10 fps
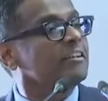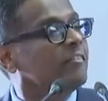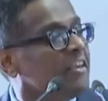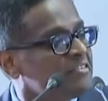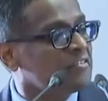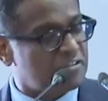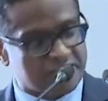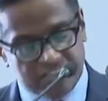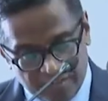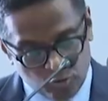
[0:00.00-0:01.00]
rays of the
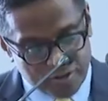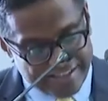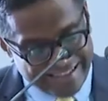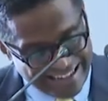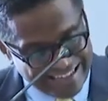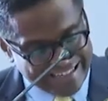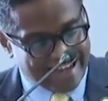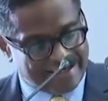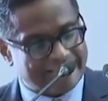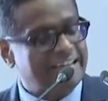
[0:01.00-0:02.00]
sun would
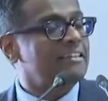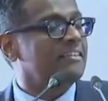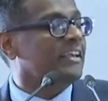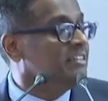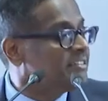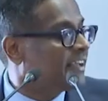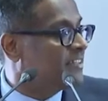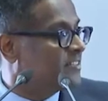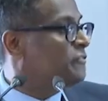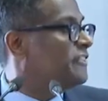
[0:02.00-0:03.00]
sanitize the
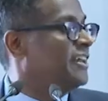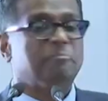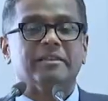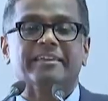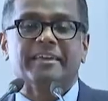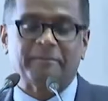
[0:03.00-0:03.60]
insides of that building.